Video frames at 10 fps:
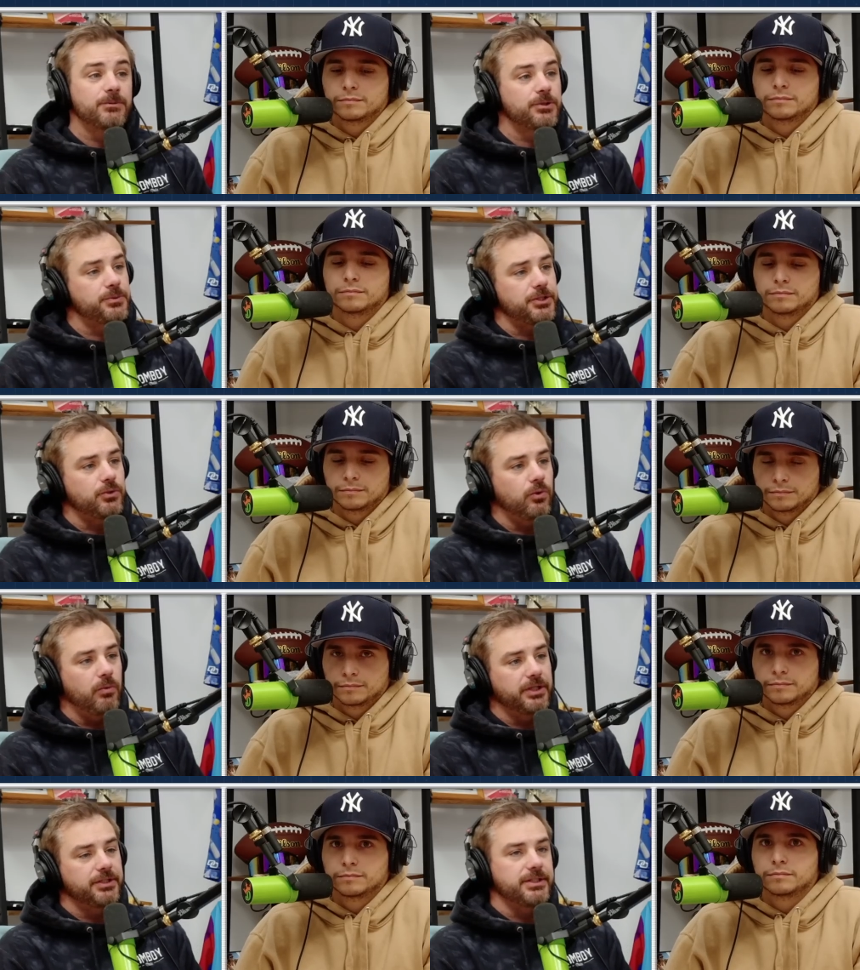Speaker 1: which was a cool
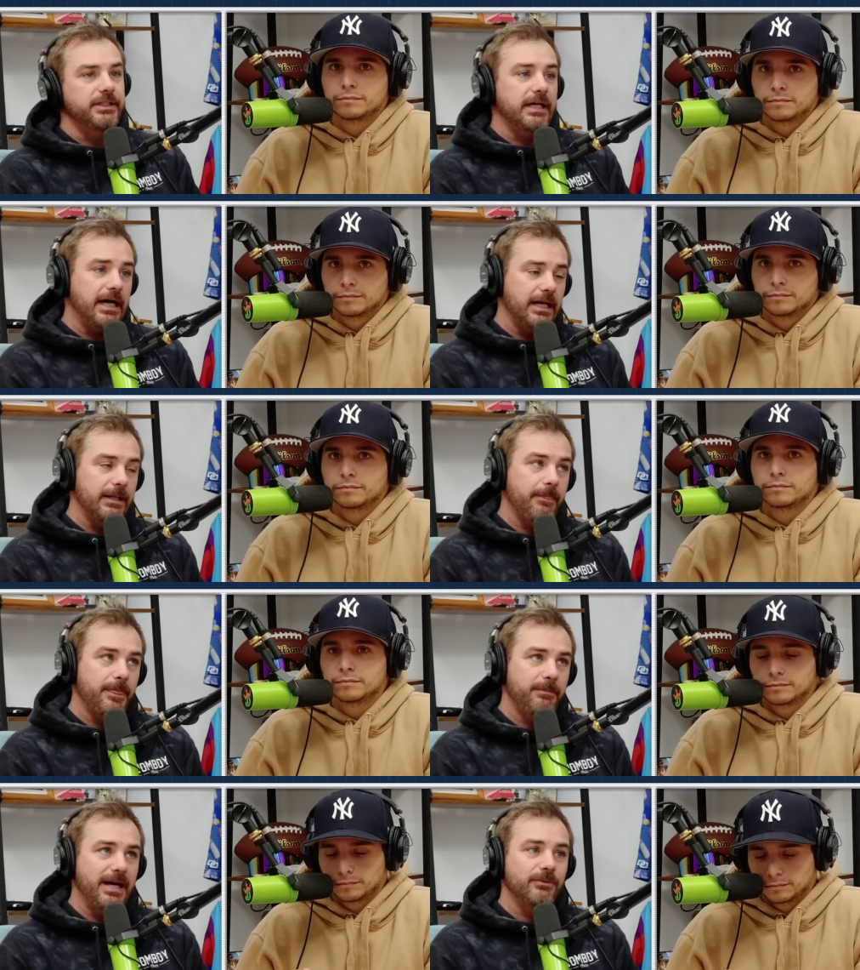one because he got
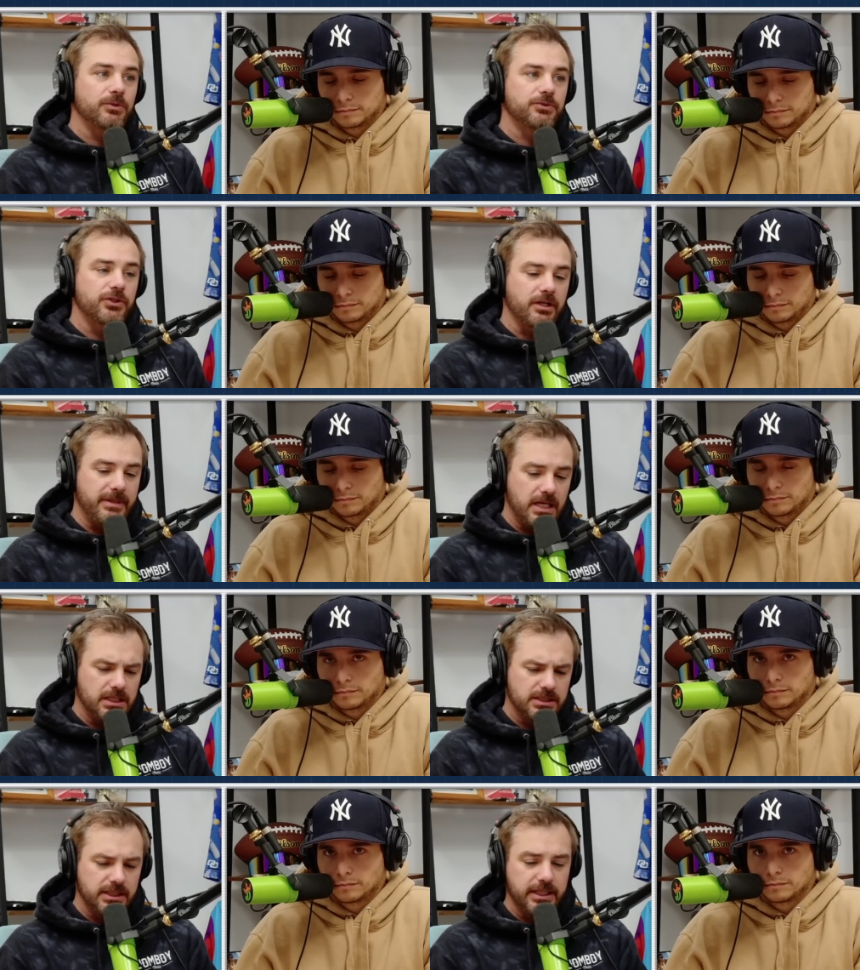Pablo struck him out on
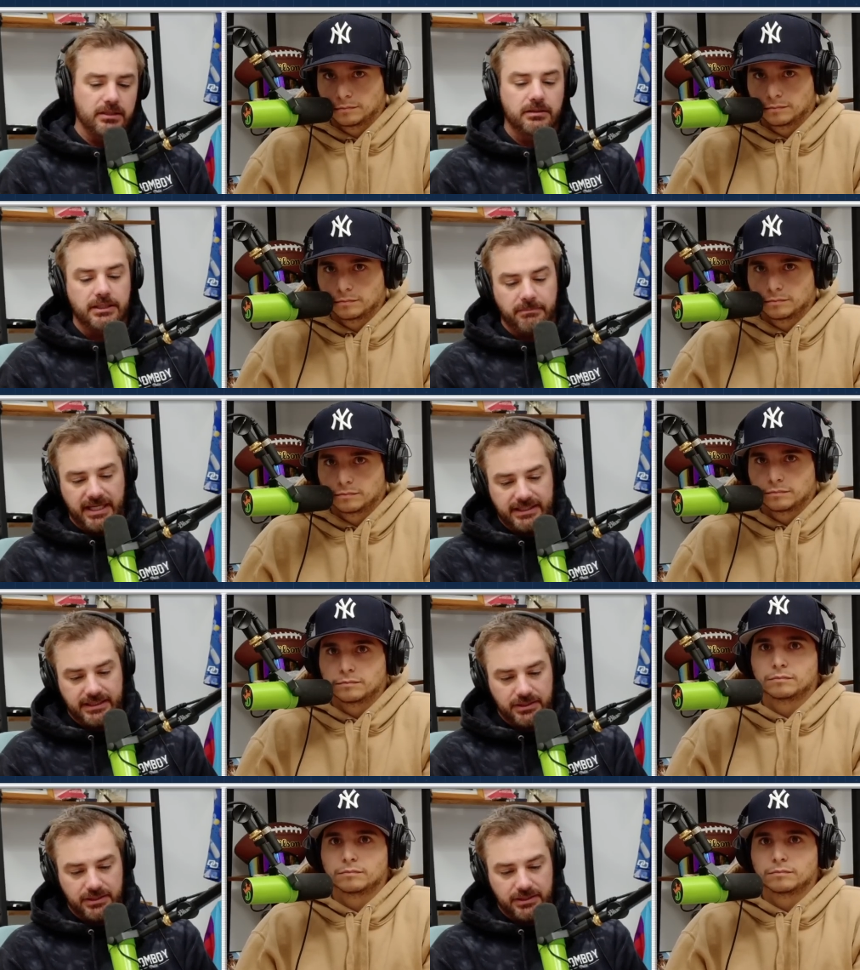the slider. He made the